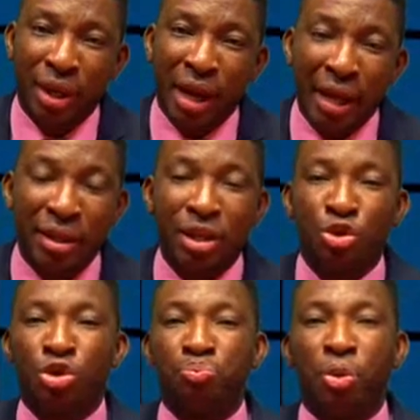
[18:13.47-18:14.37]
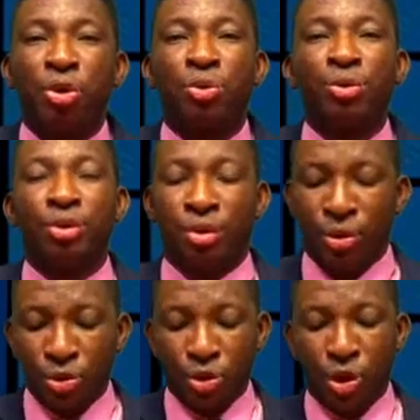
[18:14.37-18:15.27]
I think this should spur you
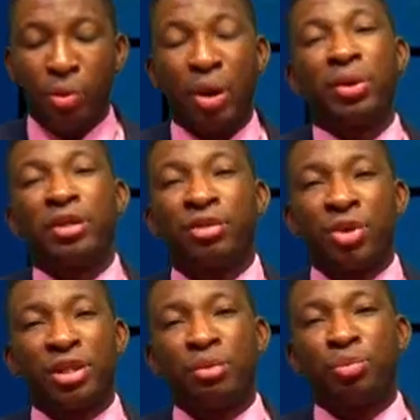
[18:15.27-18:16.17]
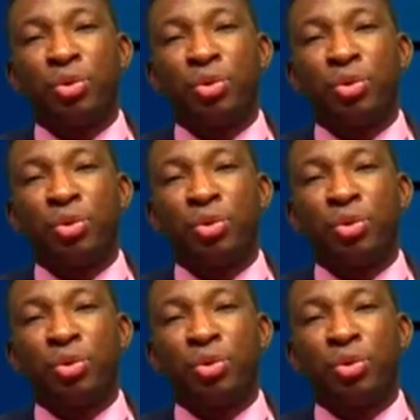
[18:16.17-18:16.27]
to come out with an interesting book